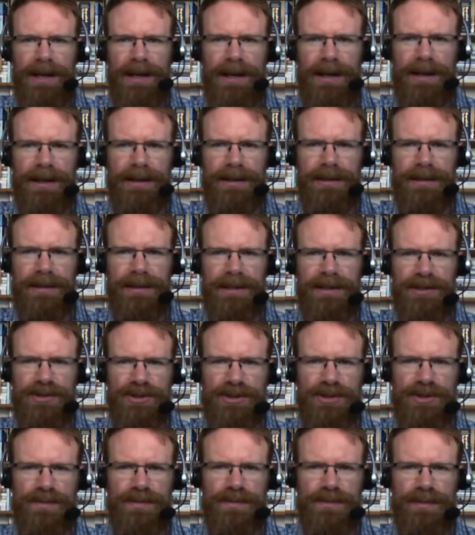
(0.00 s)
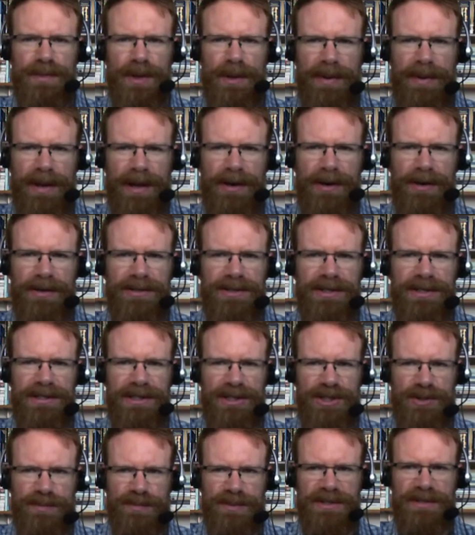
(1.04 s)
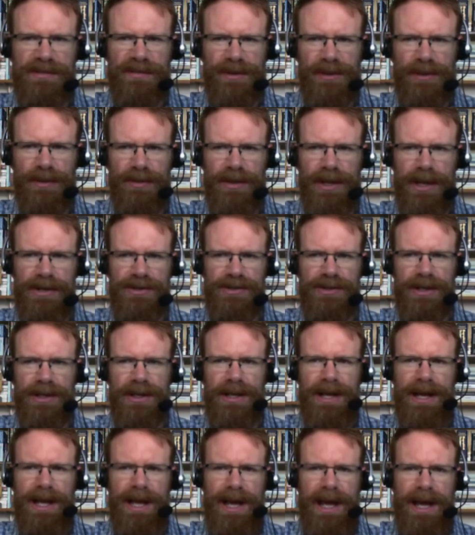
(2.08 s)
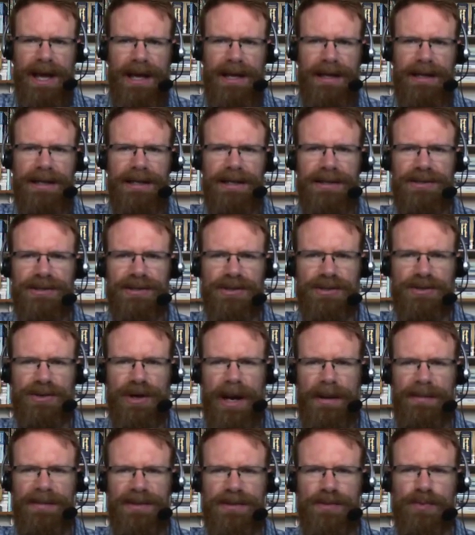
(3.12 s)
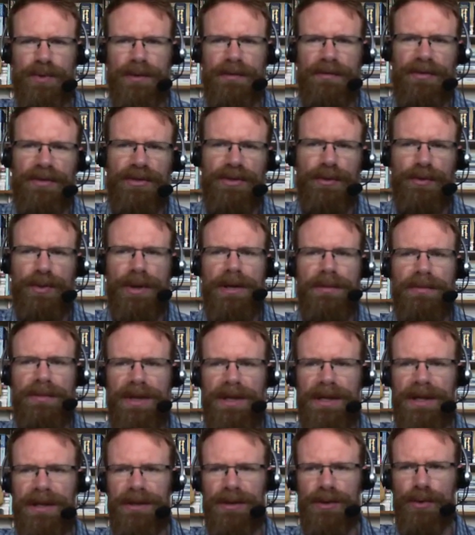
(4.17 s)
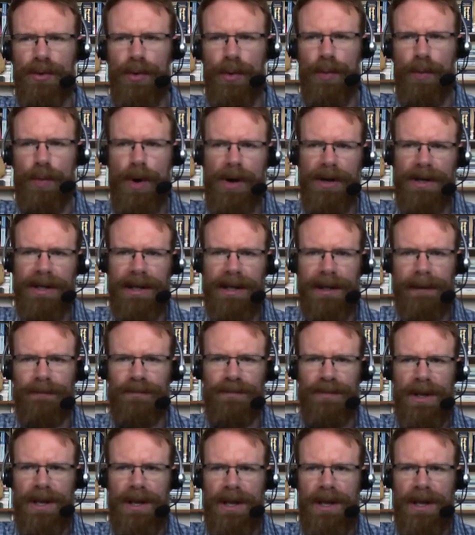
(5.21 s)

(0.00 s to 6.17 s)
Uh, his appearance is in a specific location, and he's described as one of three men who are walking.